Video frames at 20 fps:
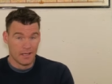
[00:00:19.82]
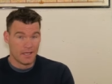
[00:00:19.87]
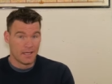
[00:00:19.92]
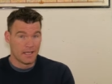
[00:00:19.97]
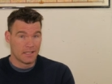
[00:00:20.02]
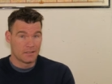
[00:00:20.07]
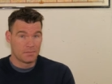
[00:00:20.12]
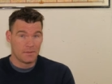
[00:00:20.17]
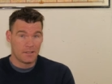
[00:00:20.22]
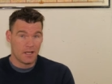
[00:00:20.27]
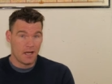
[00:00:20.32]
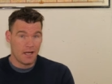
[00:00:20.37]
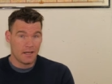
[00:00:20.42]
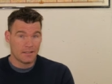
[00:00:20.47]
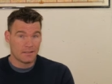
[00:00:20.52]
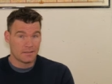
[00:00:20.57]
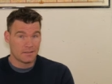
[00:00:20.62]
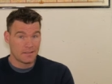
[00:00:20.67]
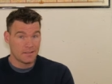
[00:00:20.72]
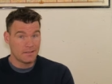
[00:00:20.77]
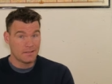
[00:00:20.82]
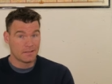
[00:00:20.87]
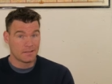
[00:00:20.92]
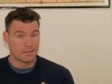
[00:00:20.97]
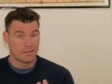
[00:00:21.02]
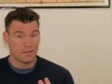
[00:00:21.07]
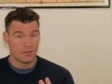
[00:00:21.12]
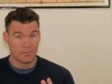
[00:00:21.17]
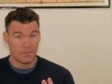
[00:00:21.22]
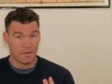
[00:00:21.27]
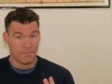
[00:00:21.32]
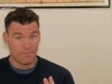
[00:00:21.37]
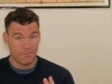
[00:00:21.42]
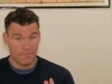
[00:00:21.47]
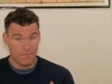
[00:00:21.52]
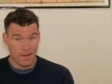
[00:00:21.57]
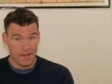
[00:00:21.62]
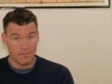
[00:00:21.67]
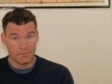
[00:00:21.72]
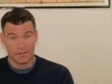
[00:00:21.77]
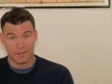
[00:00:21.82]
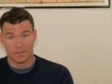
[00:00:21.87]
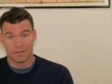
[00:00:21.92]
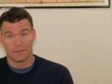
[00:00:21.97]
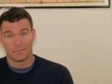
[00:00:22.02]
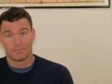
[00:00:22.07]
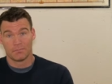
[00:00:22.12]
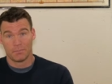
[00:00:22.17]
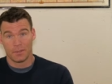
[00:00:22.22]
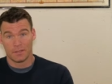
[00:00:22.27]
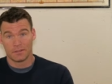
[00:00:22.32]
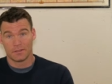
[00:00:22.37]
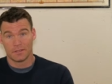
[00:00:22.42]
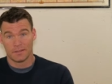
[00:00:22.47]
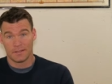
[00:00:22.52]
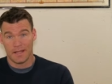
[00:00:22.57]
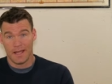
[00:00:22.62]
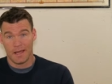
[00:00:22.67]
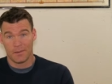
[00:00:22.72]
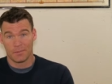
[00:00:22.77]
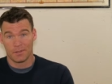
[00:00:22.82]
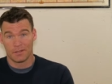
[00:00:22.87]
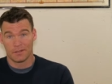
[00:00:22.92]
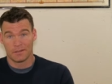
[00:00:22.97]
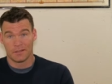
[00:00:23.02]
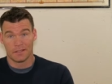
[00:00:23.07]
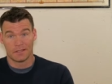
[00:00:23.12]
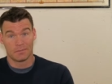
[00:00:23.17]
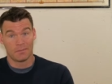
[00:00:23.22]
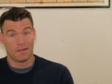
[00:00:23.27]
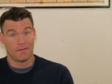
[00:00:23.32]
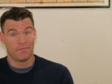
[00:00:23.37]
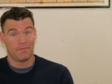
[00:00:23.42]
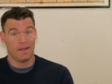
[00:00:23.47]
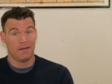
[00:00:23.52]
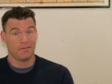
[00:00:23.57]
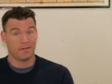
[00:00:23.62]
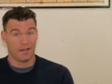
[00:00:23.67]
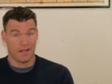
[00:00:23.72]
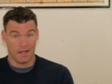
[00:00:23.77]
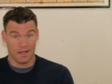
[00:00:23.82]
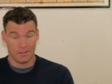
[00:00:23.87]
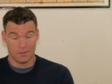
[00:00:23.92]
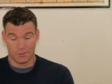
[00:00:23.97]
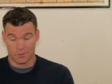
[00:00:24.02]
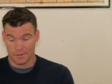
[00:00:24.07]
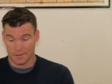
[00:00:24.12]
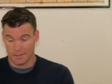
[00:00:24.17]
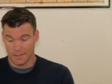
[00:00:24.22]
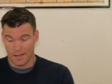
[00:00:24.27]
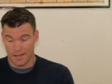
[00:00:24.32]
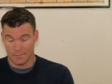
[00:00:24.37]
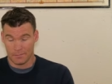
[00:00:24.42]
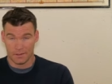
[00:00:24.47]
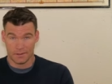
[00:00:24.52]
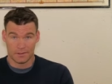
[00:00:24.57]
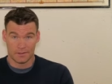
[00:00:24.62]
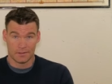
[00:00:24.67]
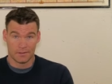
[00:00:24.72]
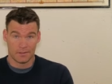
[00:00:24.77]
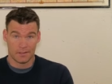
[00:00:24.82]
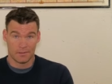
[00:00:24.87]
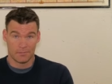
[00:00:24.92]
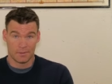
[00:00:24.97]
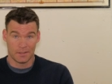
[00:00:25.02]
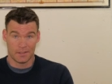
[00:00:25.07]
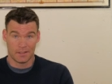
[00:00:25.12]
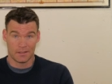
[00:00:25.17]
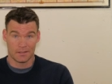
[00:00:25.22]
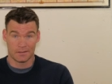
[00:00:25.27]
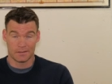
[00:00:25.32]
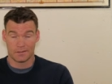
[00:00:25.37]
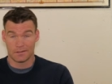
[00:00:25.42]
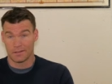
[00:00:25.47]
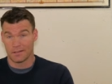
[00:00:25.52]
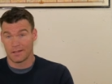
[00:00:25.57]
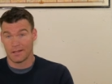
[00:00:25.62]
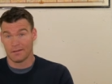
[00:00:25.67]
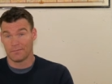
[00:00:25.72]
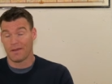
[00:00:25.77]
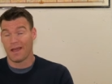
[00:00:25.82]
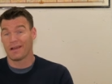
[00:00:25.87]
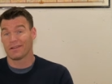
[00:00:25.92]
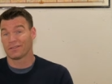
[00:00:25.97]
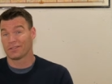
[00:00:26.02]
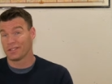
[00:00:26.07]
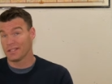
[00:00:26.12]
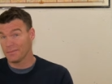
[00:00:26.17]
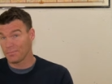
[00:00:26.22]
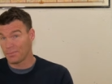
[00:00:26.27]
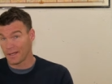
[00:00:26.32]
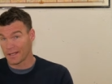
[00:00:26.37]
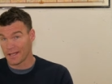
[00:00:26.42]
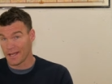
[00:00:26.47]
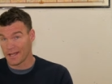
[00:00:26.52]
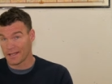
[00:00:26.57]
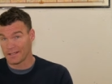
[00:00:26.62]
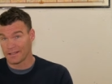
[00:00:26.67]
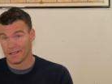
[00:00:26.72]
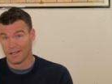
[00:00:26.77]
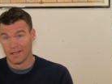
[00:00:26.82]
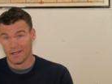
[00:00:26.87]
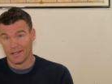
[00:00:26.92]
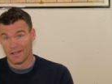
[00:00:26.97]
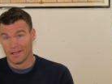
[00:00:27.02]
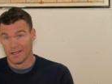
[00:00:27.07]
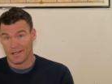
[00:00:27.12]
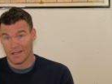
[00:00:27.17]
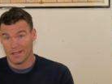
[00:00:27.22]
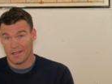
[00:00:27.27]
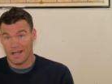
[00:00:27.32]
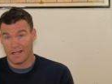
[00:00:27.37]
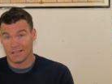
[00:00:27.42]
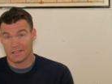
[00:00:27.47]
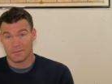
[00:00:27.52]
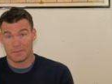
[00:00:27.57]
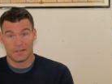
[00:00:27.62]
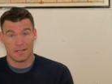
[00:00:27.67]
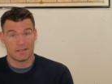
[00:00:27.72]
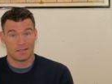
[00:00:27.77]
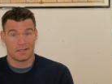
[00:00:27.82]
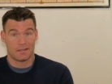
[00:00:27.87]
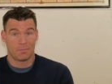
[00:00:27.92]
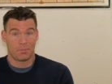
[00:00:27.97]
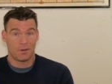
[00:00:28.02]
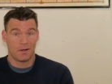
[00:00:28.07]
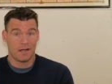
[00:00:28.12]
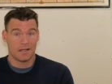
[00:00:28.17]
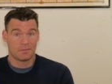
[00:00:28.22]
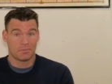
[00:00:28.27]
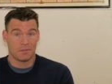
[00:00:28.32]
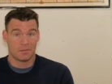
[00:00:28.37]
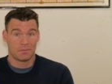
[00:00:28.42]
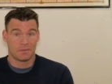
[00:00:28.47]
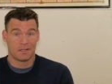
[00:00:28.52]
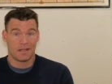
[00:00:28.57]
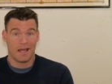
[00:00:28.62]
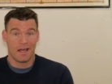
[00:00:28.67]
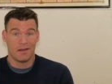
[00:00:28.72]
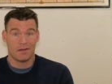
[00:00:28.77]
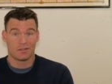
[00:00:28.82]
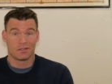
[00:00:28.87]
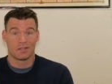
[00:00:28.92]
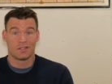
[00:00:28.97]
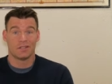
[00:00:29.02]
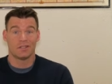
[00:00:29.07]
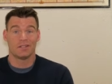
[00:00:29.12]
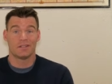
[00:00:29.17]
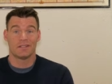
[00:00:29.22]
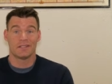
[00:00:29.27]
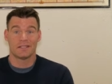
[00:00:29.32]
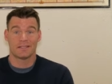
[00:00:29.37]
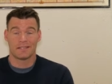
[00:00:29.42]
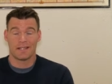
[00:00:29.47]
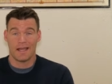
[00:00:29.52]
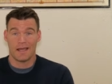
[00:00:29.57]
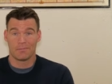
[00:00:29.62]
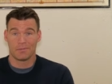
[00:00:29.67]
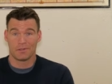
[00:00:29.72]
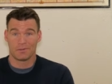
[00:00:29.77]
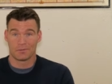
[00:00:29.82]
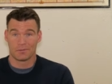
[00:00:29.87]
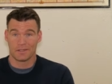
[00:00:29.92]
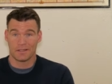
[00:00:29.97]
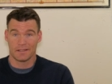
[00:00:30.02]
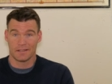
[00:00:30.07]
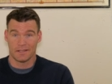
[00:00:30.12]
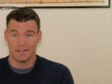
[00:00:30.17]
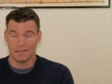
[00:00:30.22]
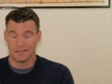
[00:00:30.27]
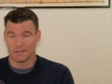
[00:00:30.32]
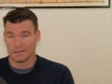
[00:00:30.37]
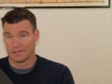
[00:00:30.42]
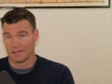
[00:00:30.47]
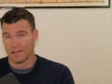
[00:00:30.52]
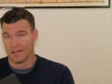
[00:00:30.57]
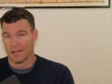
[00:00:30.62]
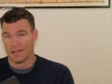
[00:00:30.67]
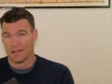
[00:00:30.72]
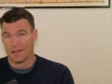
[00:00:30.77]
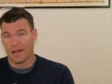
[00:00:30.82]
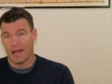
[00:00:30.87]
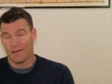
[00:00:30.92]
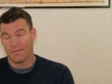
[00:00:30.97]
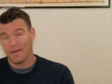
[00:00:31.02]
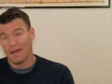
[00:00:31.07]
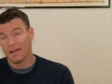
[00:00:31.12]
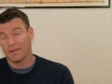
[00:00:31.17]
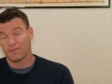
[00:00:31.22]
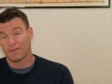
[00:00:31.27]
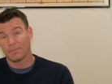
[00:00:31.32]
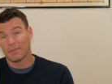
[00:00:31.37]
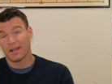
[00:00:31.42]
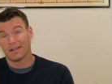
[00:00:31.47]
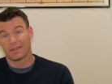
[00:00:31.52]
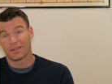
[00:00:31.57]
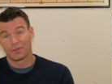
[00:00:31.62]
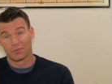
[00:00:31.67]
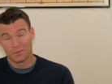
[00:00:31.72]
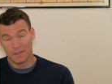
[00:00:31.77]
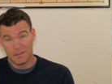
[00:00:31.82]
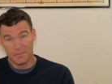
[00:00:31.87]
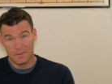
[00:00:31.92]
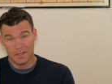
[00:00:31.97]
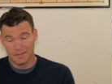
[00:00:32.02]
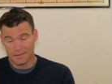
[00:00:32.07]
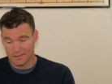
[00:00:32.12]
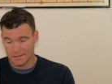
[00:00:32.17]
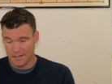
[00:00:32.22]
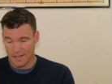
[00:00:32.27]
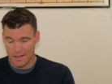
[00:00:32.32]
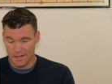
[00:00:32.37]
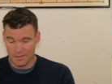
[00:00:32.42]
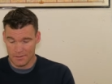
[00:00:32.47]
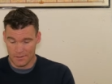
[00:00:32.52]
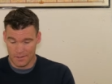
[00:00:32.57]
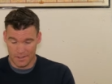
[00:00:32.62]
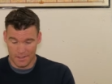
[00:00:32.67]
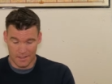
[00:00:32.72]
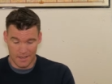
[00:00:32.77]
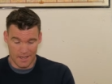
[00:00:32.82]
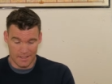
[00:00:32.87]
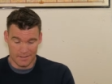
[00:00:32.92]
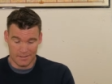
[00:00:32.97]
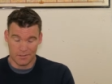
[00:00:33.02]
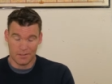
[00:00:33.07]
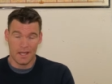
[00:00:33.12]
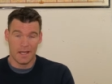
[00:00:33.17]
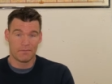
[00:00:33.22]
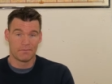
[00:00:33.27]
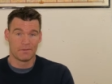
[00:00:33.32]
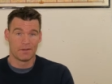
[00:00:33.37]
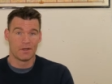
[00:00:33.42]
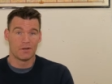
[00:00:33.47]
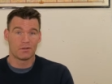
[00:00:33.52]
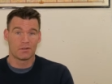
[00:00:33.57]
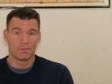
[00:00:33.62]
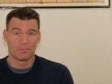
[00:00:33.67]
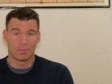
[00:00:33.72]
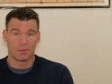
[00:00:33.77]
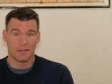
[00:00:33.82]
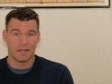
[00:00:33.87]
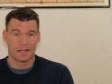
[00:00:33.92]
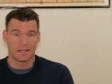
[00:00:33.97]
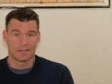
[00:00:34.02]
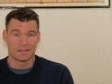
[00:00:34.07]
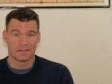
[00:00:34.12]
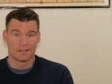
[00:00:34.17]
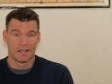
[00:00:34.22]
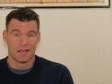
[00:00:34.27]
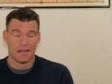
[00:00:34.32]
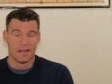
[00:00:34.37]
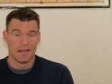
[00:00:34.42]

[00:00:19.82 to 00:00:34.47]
And to be honest, this is still my favorite budget tablet. It's my favorite Android tablet because of how cheap I got it. And not just because of the price, but how good this tablet really is. I've had it for about 3 months now and I still have no complaints.